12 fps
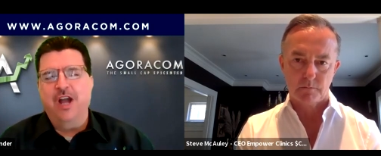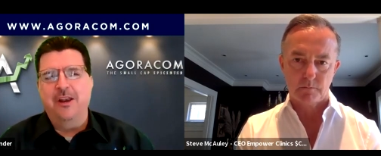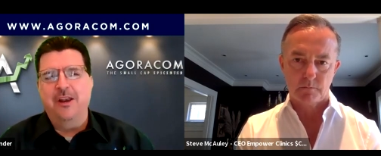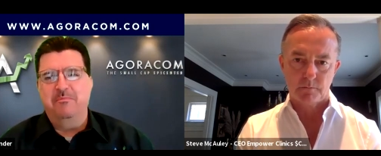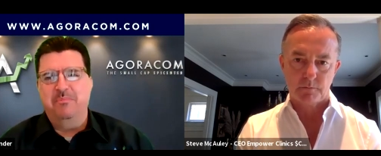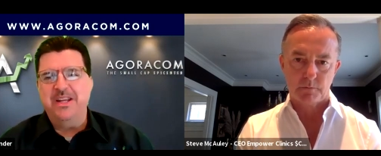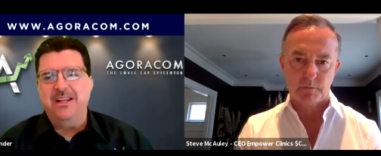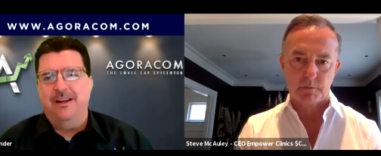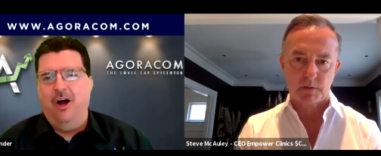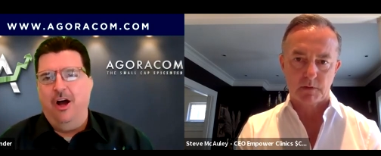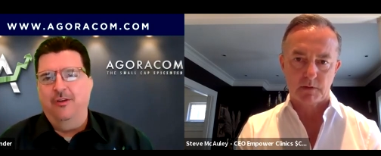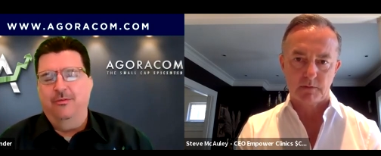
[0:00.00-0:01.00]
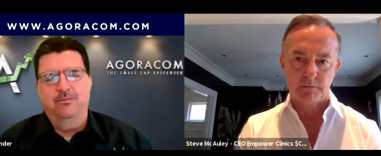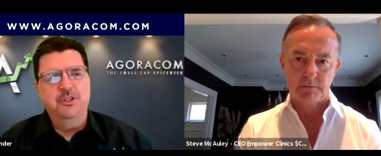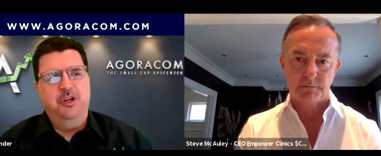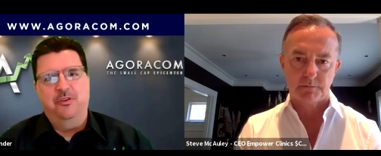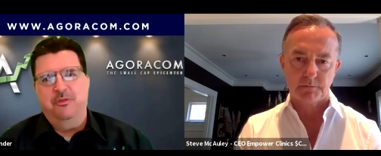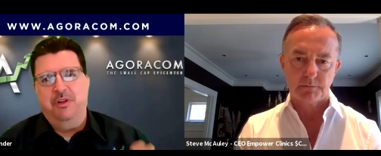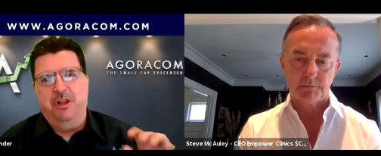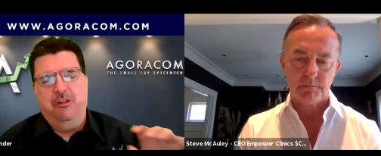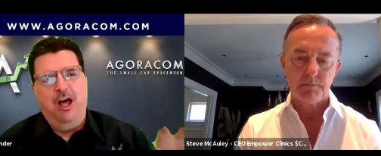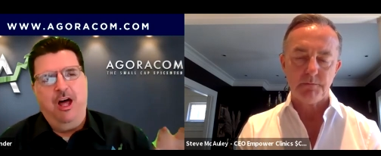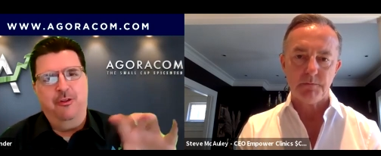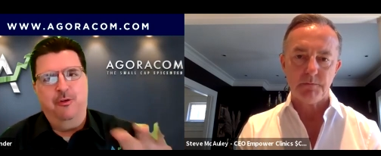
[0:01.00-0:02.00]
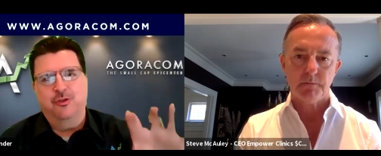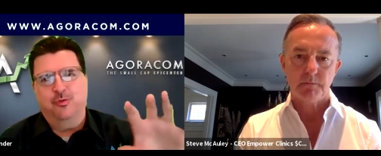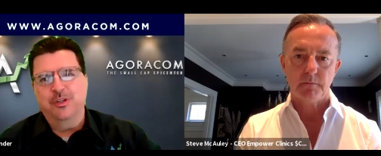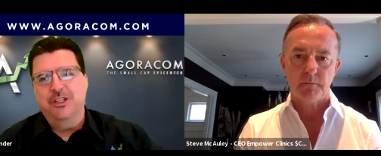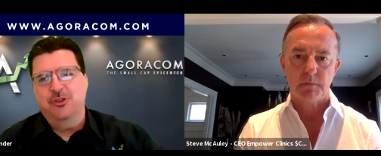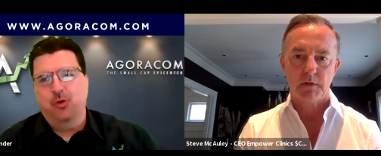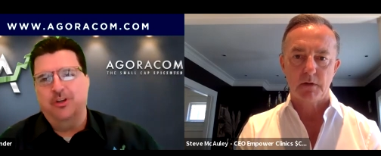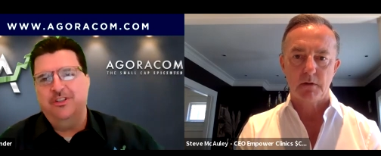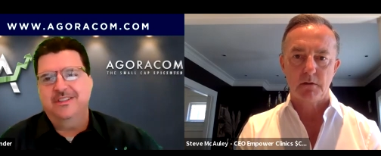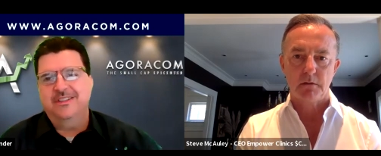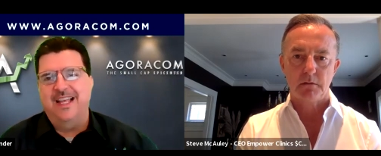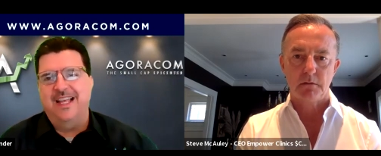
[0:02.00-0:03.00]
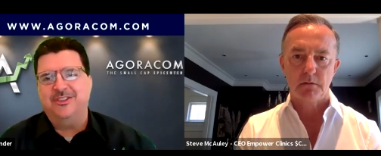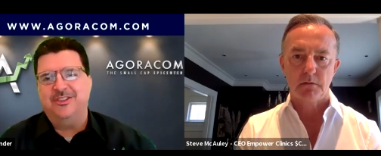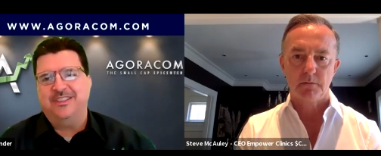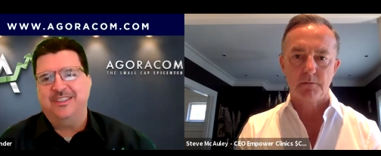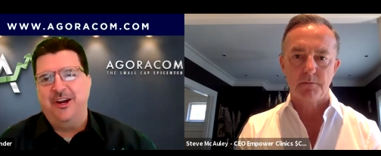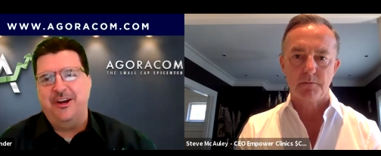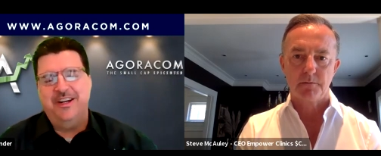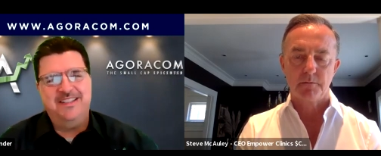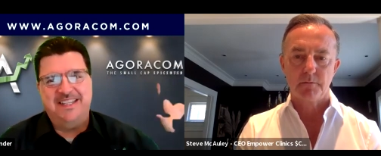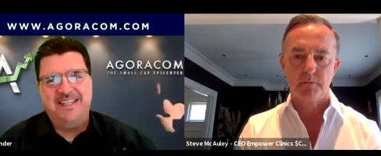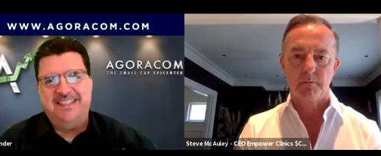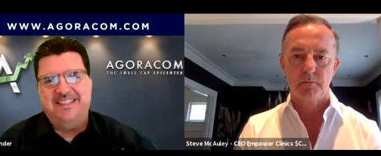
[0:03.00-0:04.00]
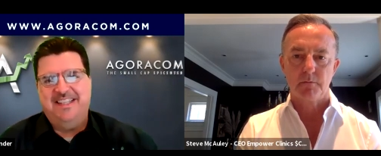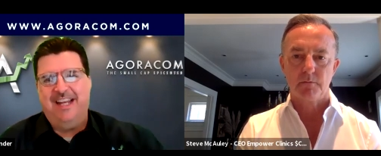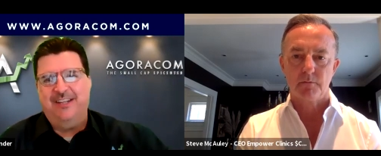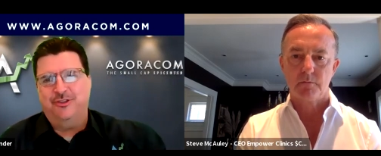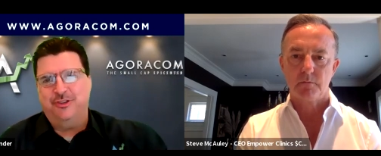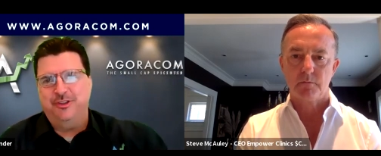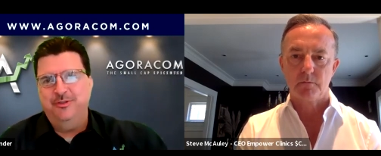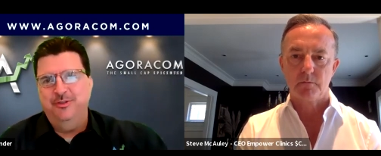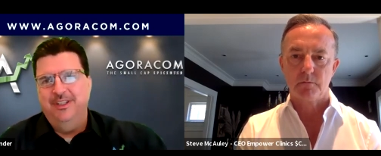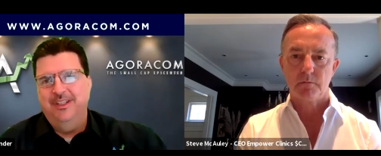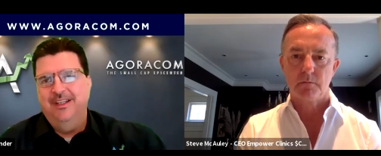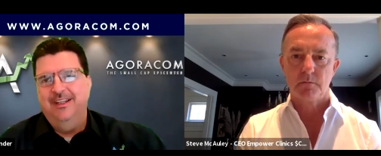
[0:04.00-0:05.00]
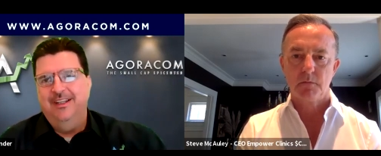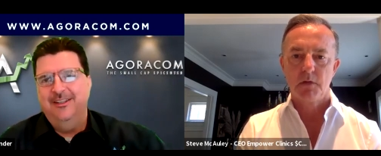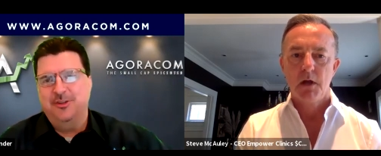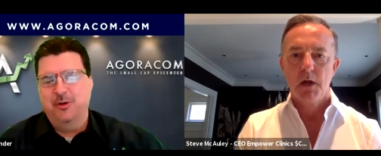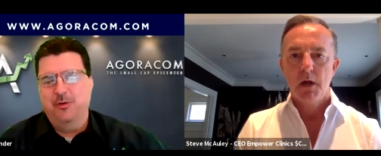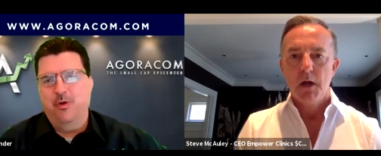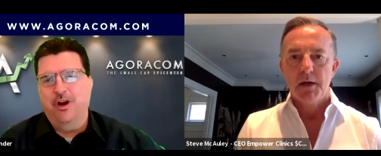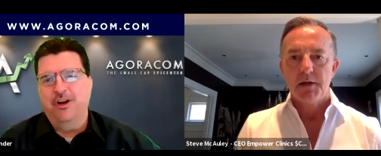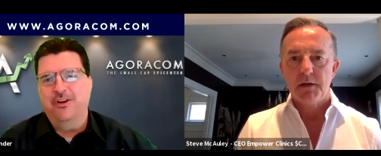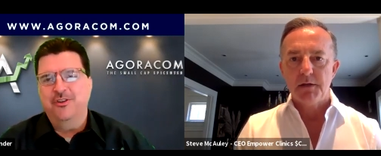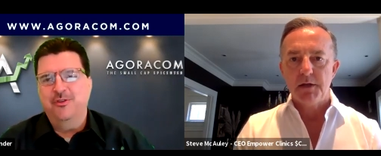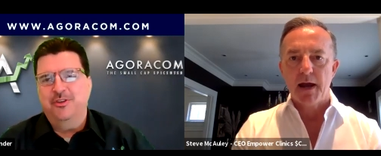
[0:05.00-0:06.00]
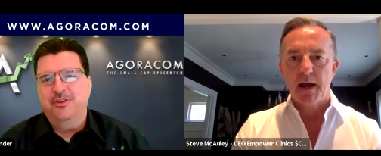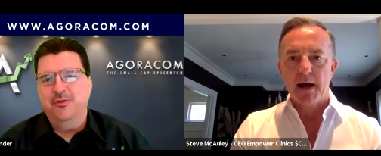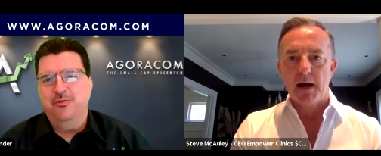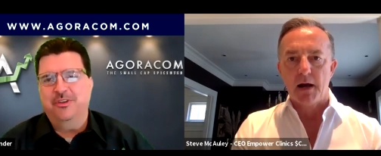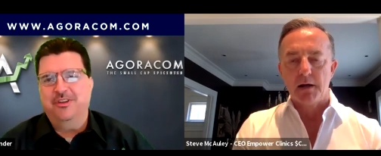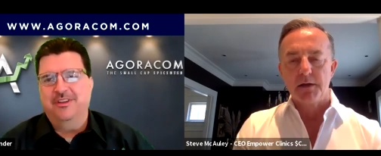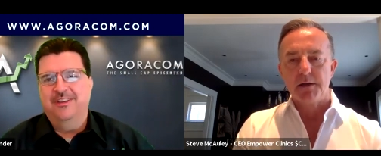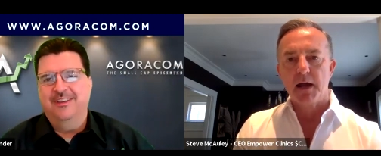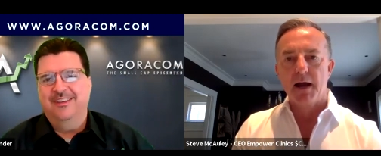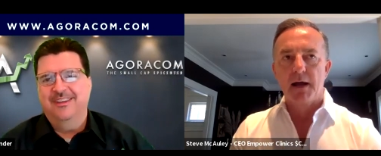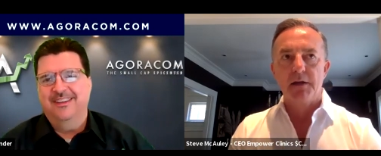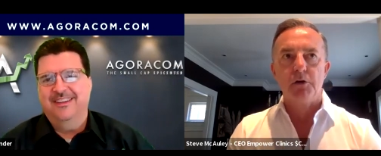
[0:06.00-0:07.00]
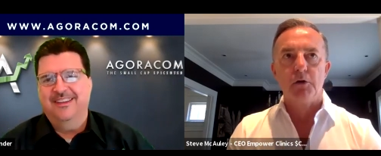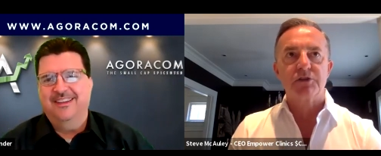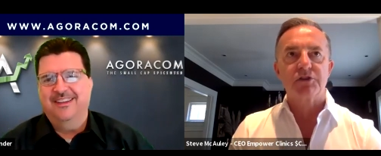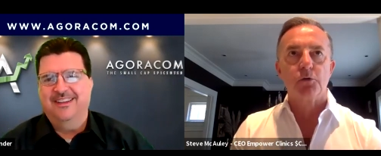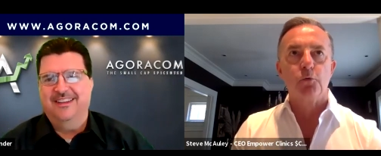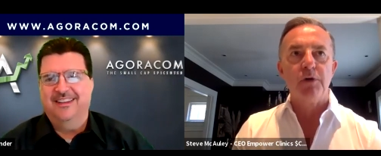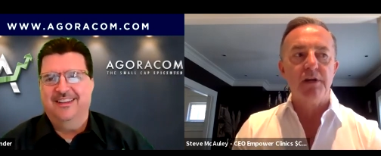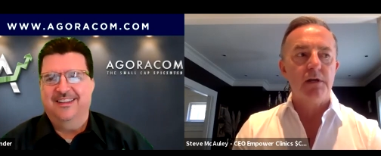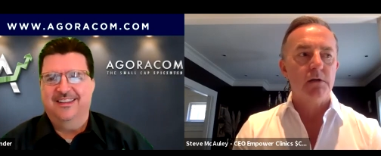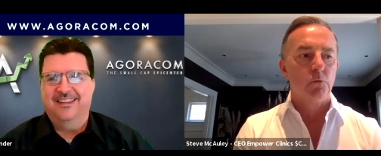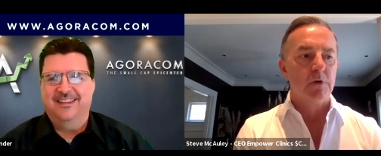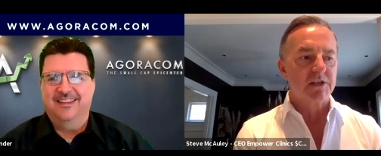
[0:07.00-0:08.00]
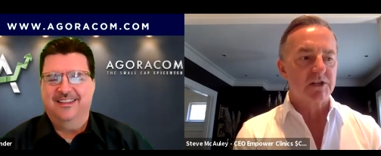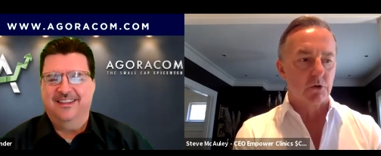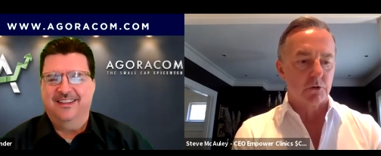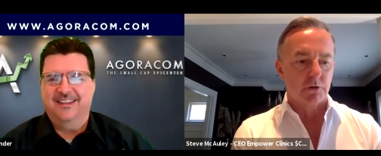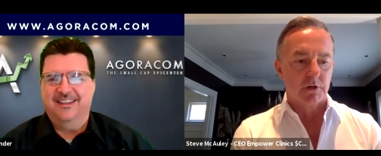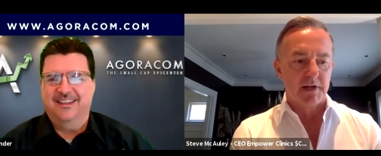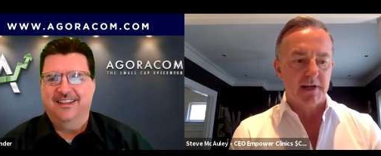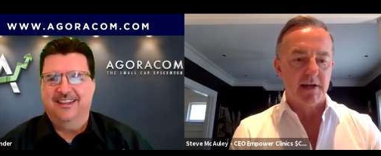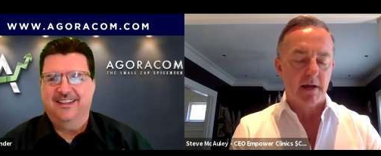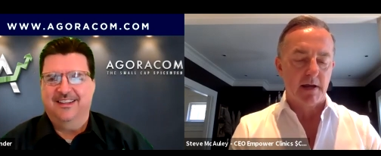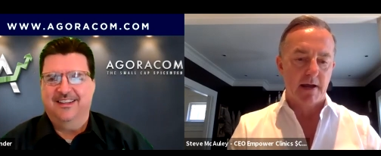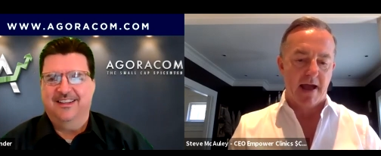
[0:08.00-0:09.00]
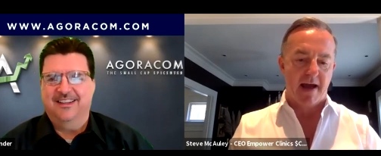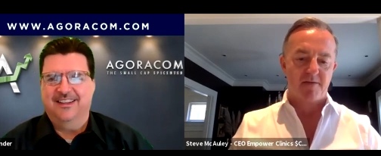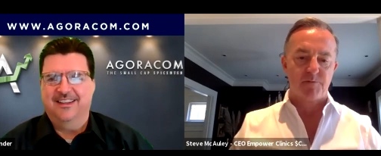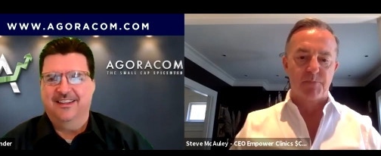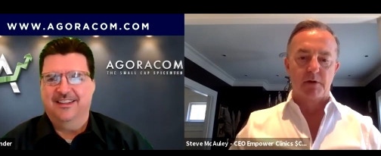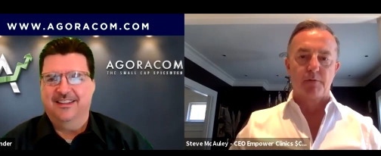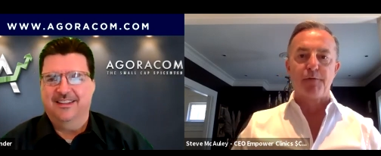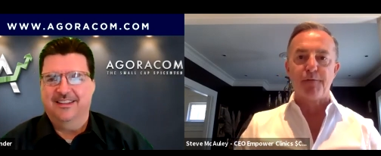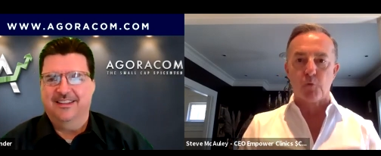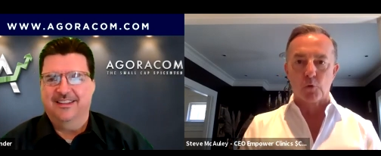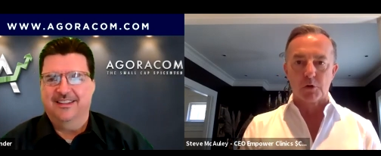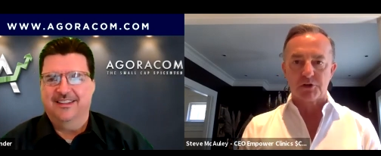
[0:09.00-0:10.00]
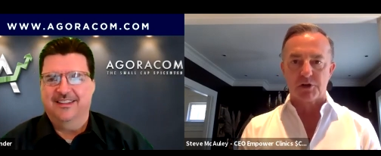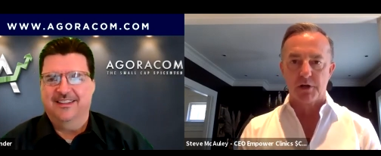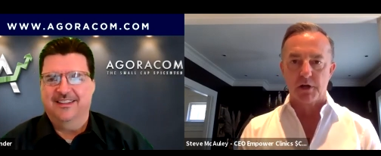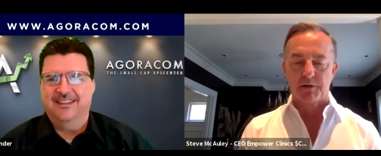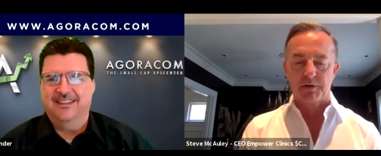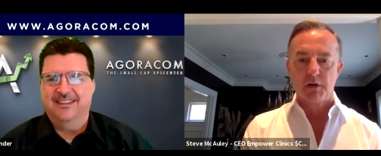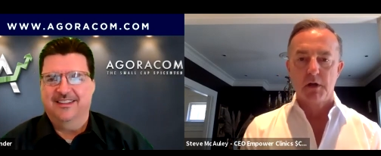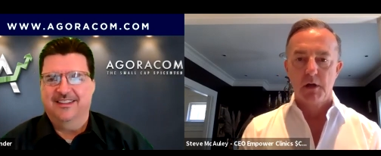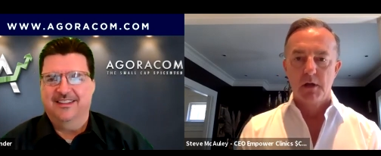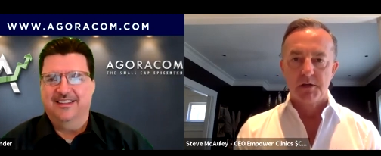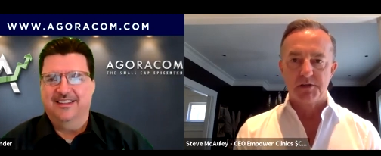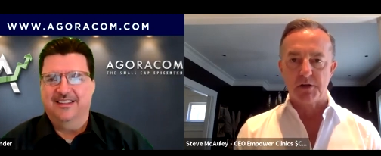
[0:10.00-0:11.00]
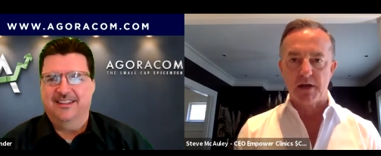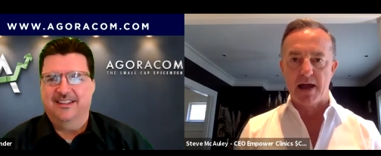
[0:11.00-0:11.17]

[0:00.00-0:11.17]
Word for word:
Speaker 1: got a beat on, you know, a lot of those resources necessary to get you to
Speaker 2: where you? Yeah, yeah. You know, so we, we certainly have been fortunate to